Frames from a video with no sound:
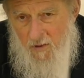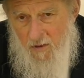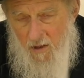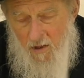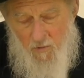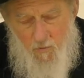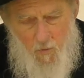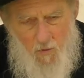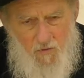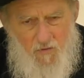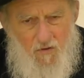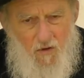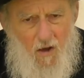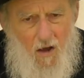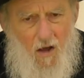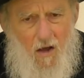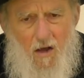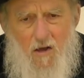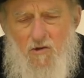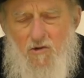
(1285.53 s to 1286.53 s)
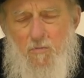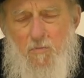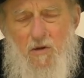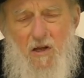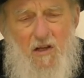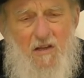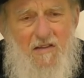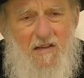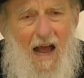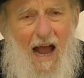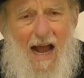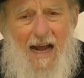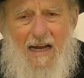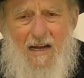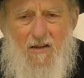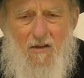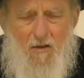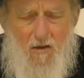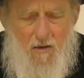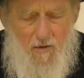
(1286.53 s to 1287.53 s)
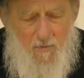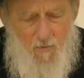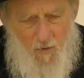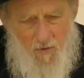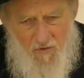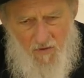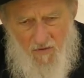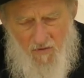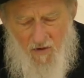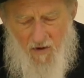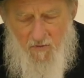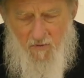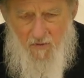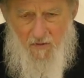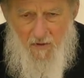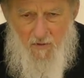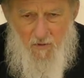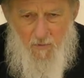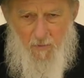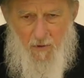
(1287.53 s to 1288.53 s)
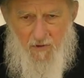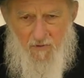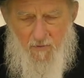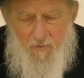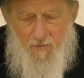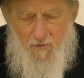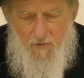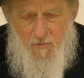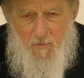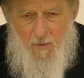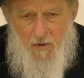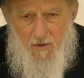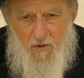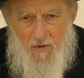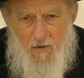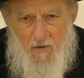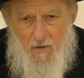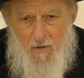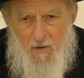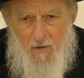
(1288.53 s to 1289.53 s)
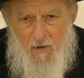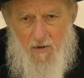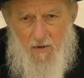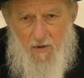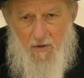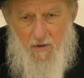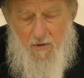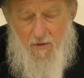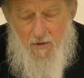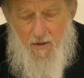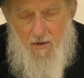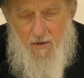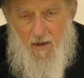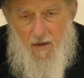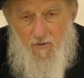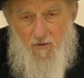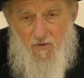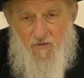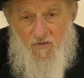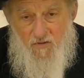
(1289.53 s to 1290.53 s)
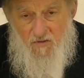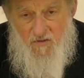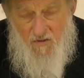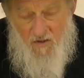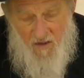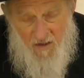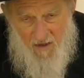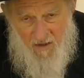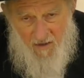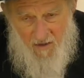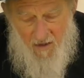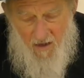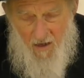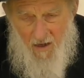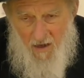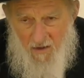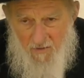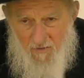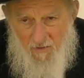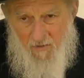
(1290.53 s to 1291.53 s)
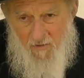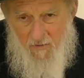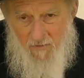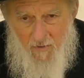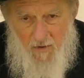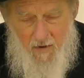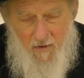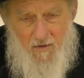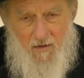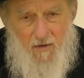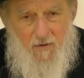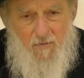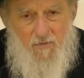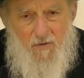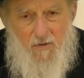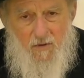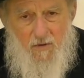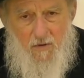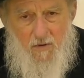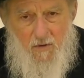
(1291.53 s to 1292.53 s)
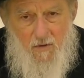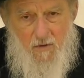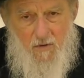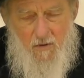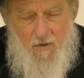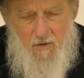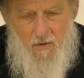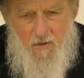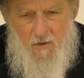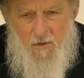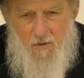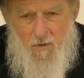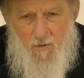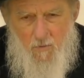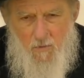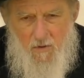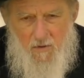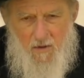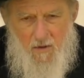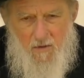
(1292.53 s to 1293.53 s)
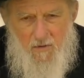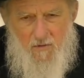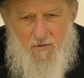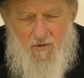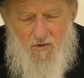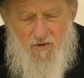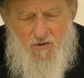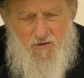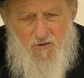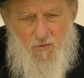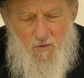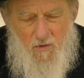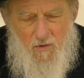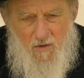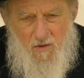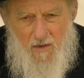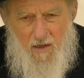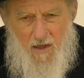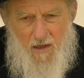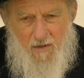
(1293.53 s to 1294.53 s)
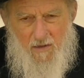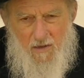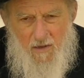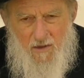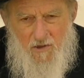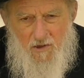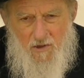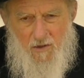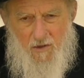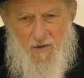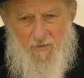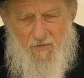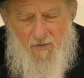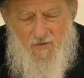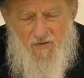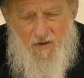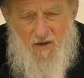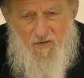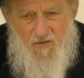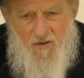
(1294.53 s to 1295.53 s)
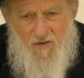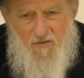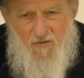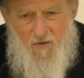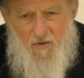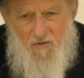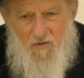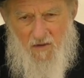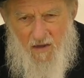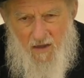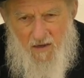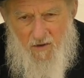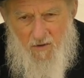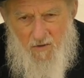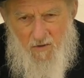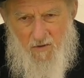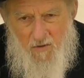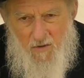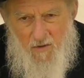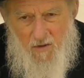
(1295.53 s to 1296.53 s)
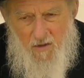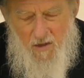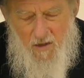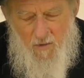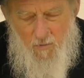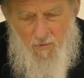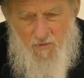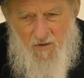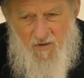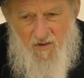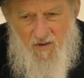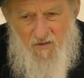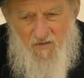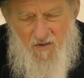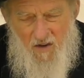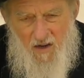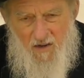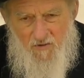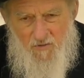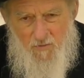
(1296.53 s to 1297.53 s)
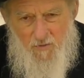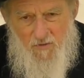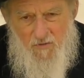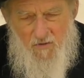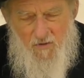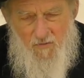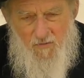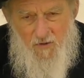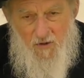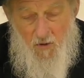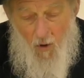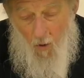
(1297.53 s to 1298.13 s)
It was spectacularly more successful than they could possibly expect. Did they see it as a divine gift? Well, then, just do a little calculation. If, say, 6 years later, it was a disastrous defeat.